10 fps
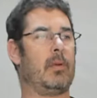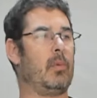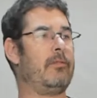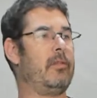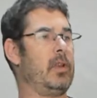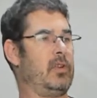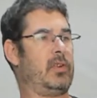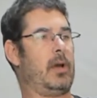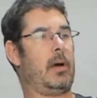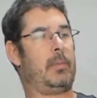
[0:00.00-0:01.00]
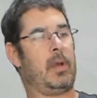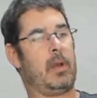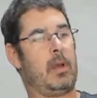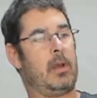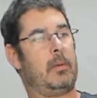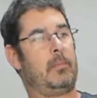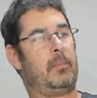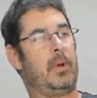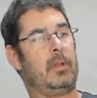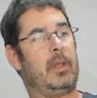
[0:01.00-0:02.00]
we finished up
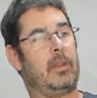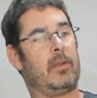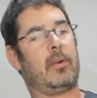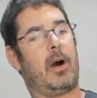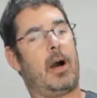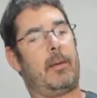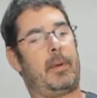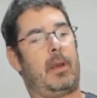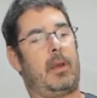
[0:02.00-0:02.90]
building the top